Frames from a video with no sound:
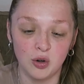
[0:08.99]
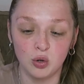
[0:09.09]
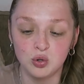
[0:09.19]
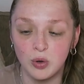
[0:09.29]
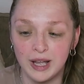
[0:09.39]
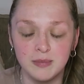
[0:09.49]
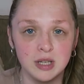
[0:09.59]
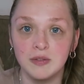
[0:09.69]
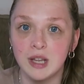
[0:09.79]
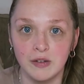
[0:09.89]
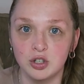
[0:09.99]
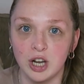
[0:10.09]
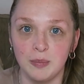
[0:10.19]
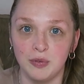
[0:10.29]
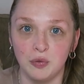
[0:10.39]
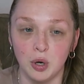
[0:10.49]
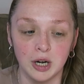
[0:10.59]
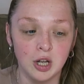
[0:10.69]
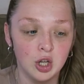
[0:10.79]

also items I've never tried before.